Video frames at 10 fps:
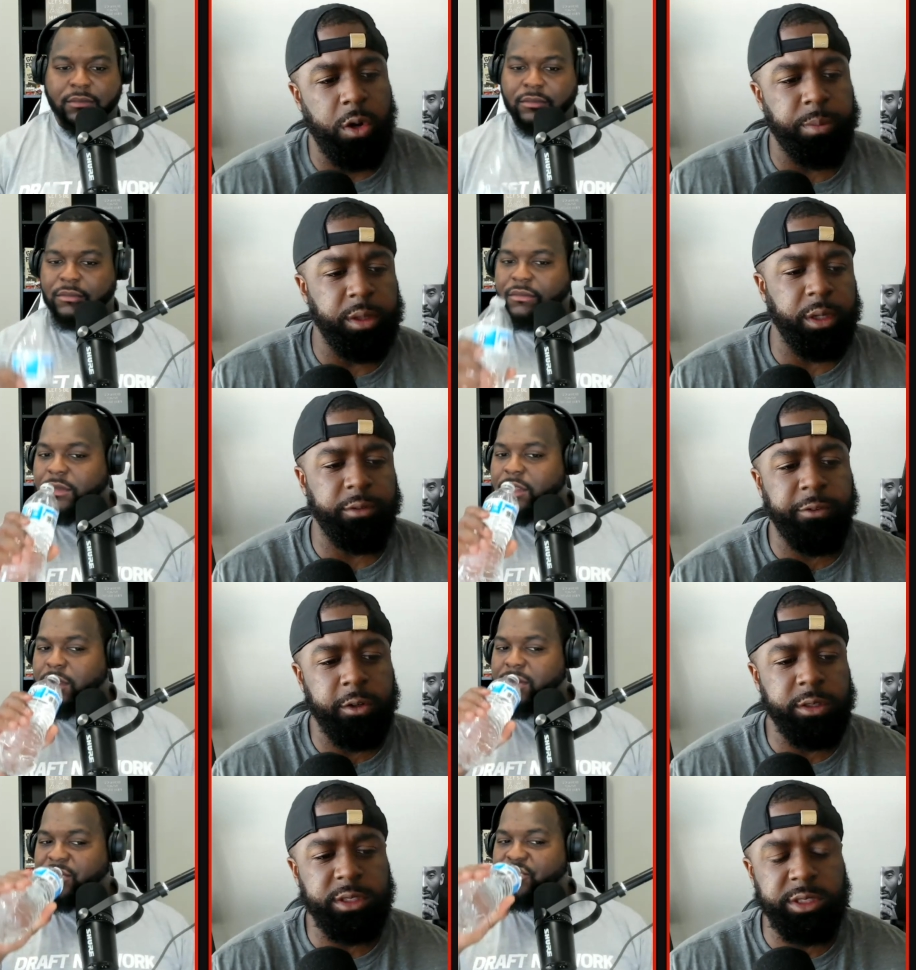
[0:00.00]
Speaker 1: looking forward to
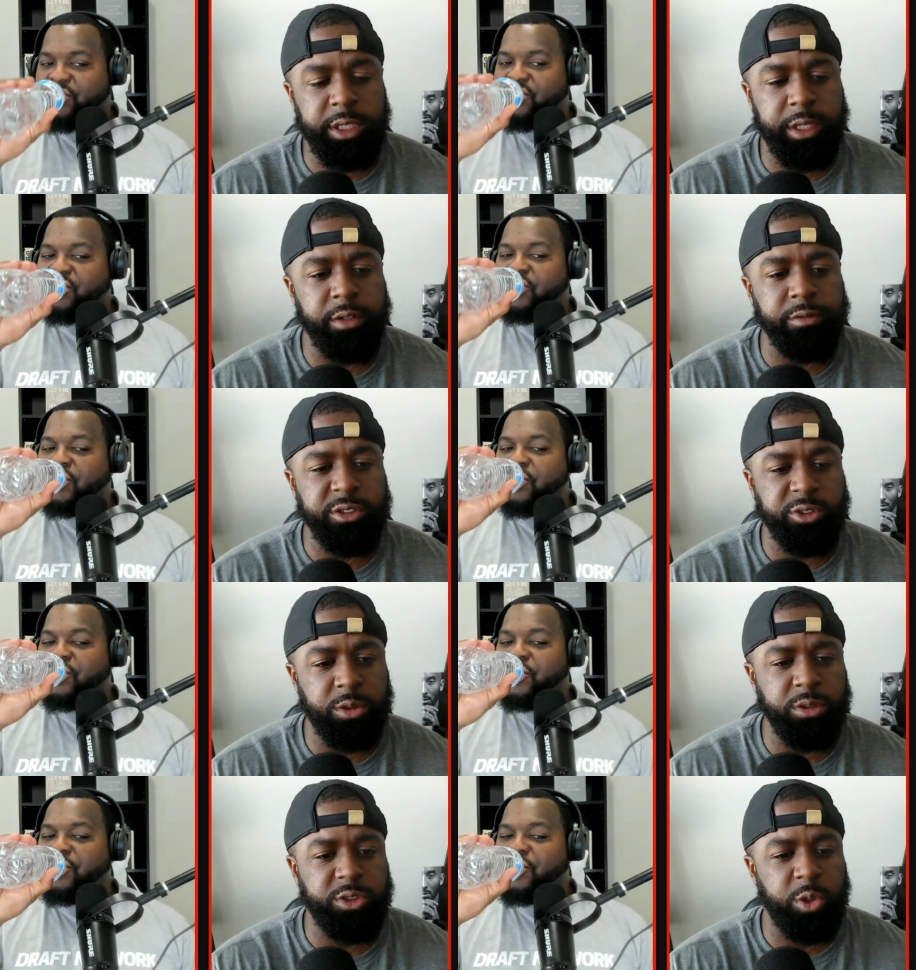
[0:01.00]
seeing Henry
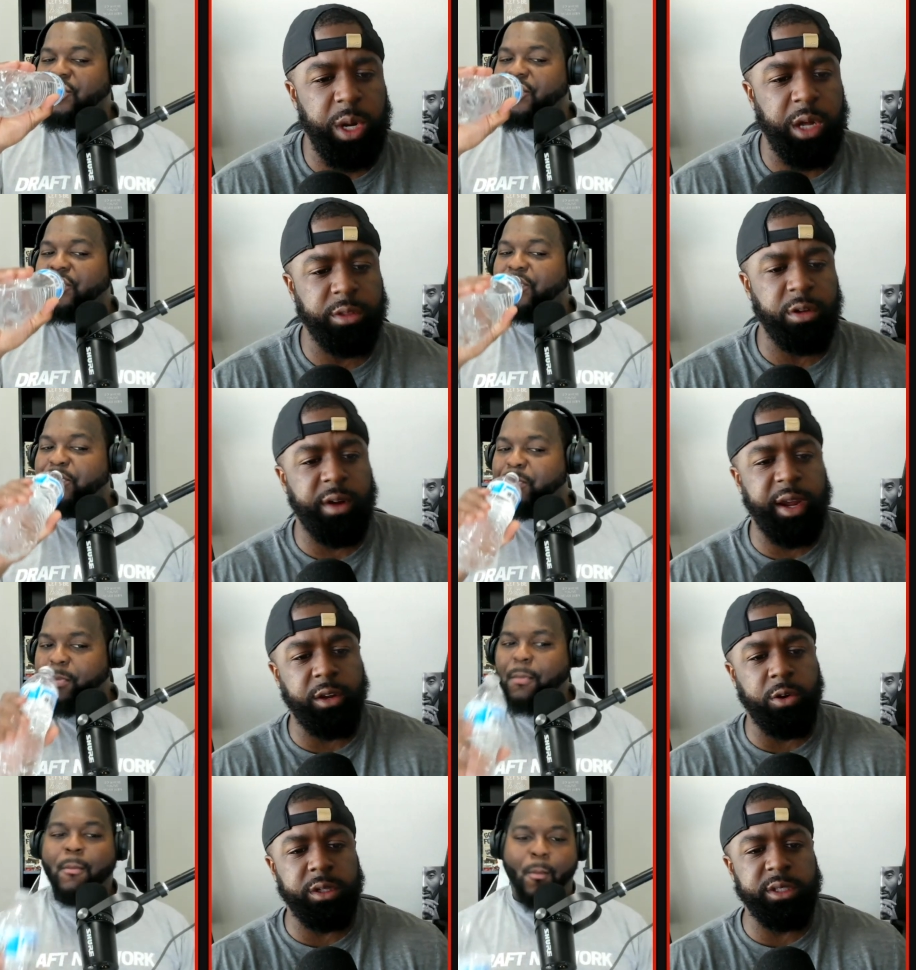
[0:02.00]
To'oTo'o out there, right, going
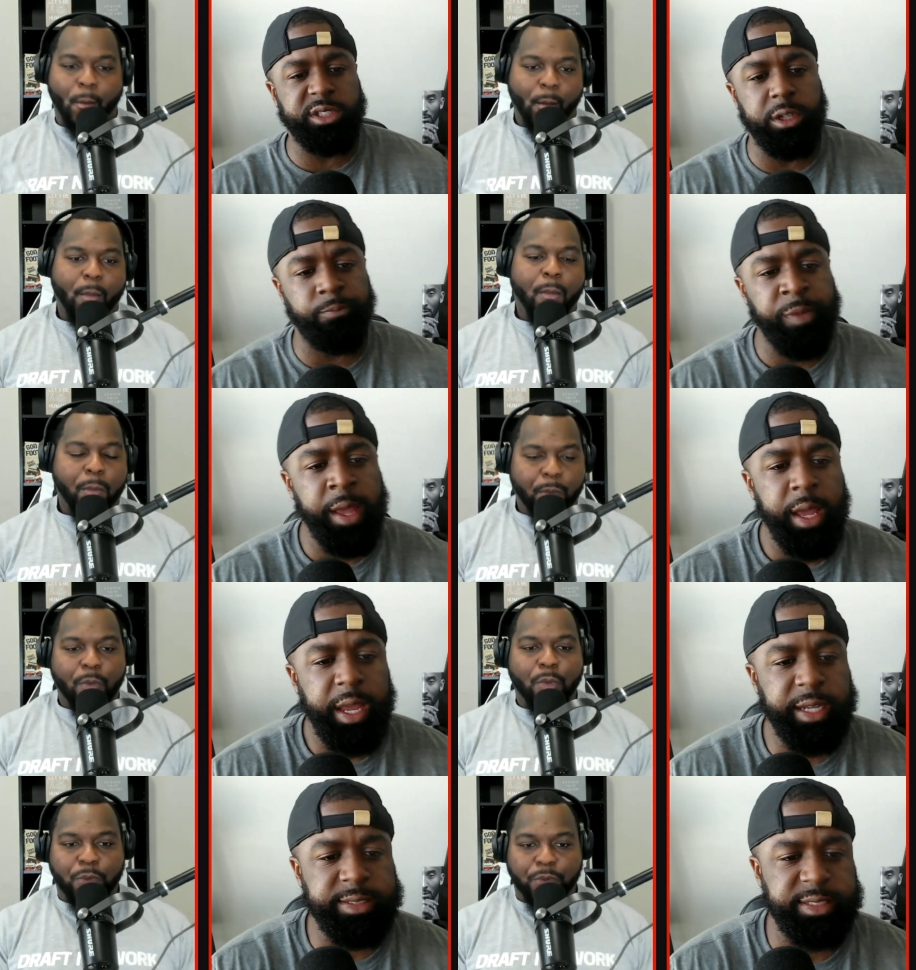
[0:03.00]
into his
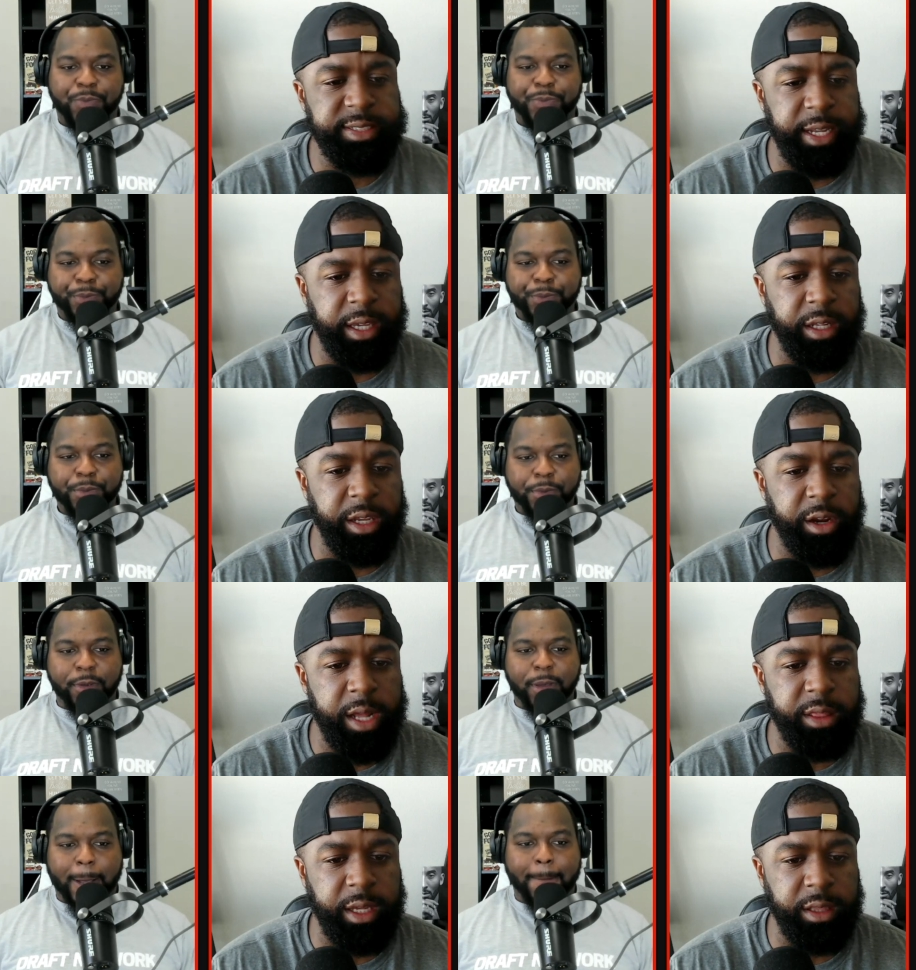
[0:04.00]
second year. I think
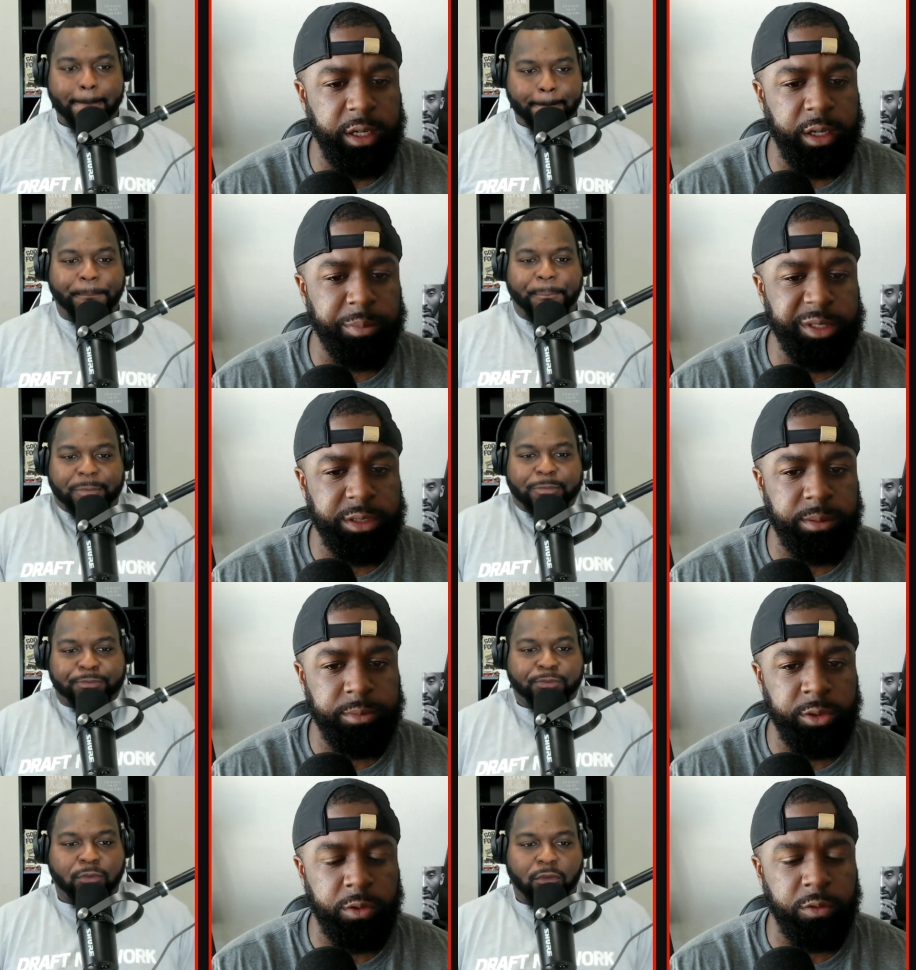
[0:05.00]
there can be some, you know,
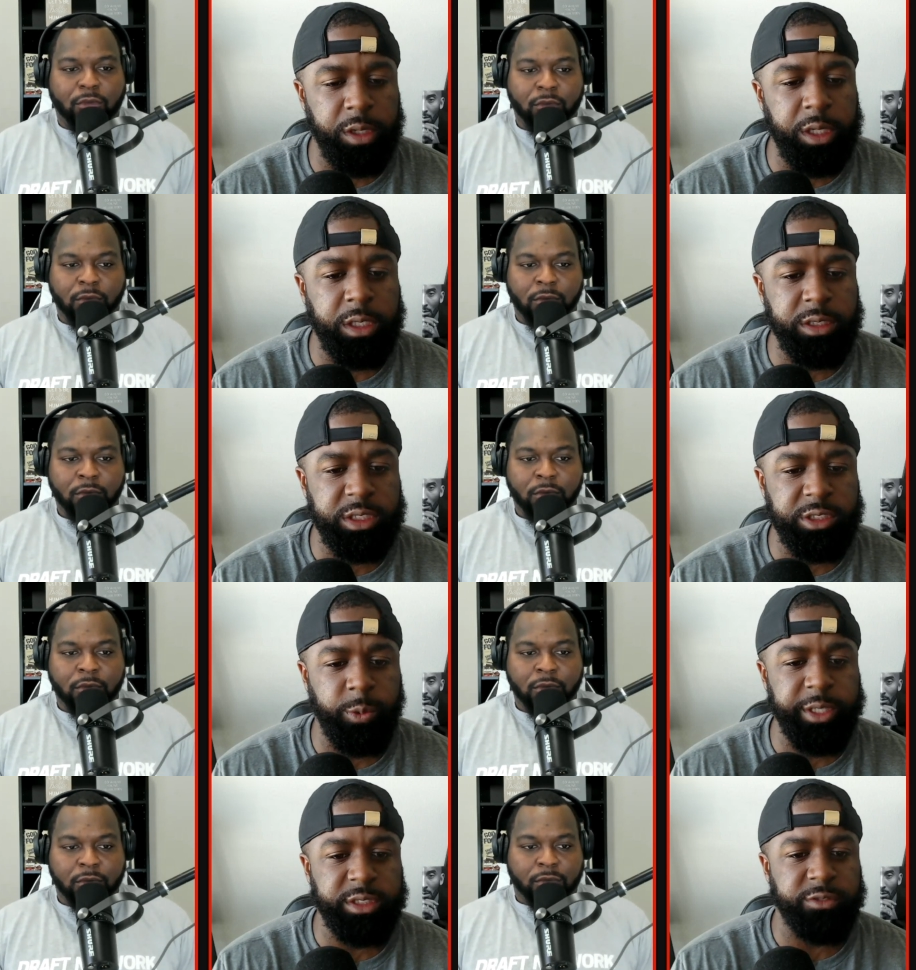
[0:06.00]
really good situations
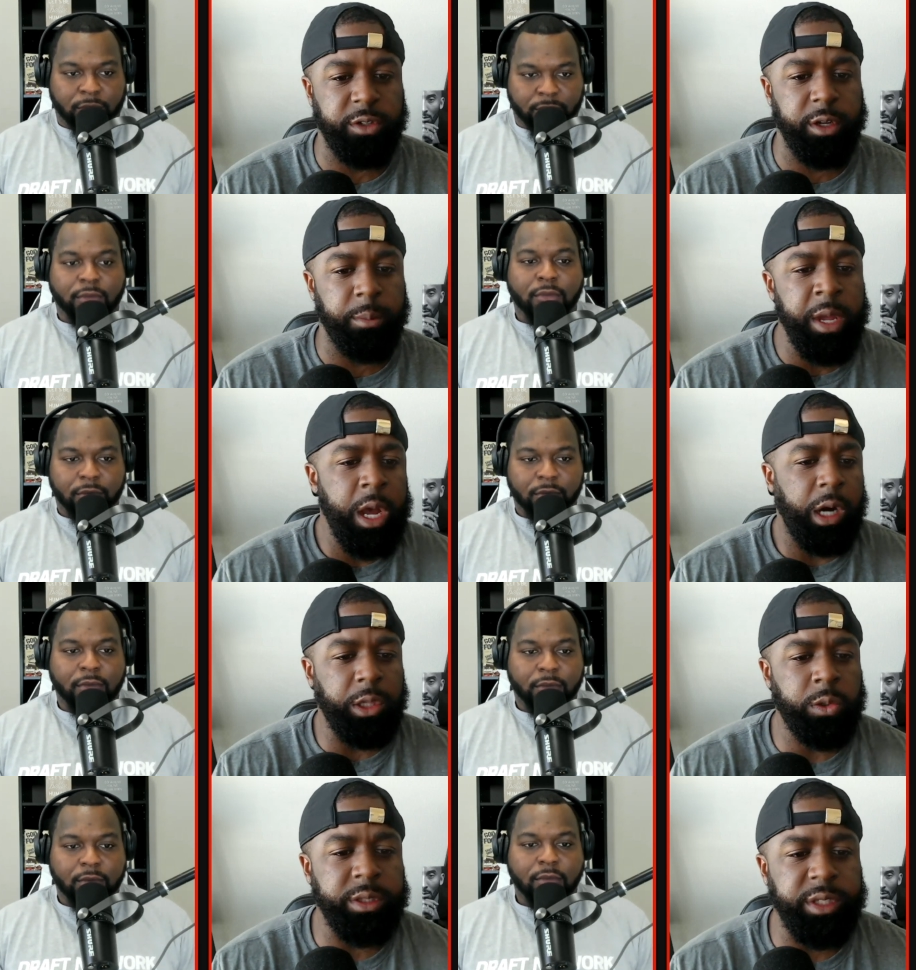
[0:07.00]
for him. Along the
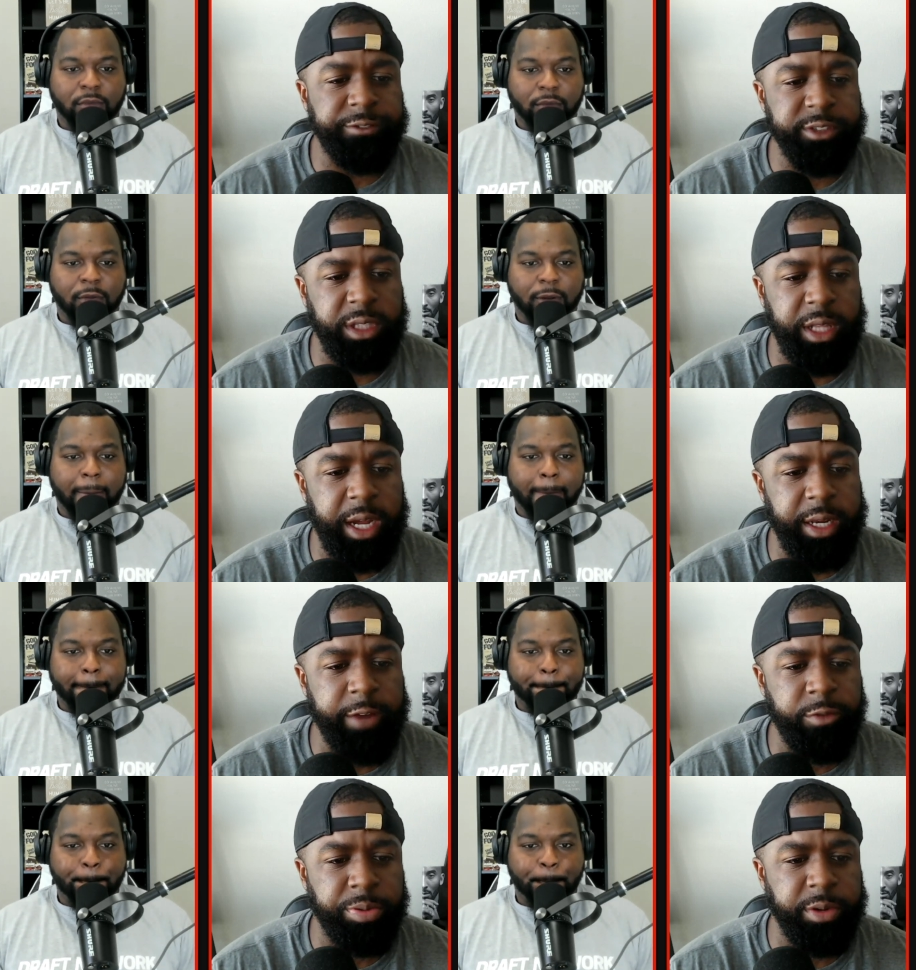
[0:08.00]
defensive line, they have a
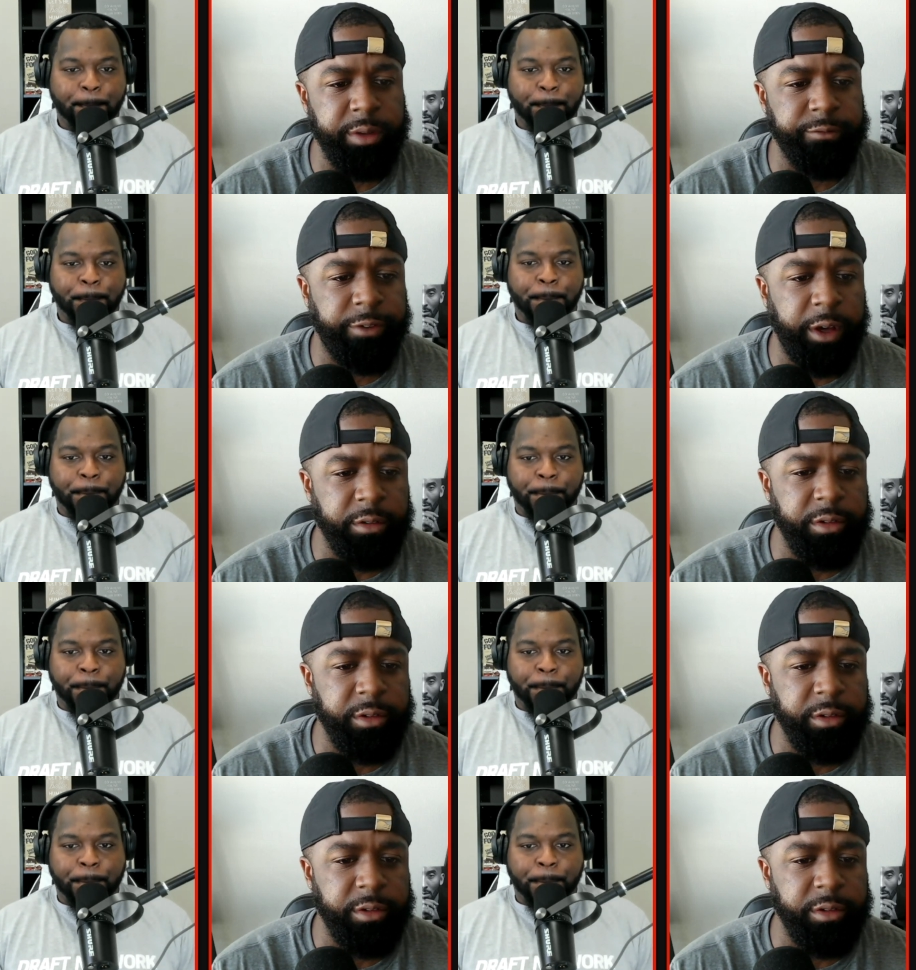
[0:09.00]
pretty veteran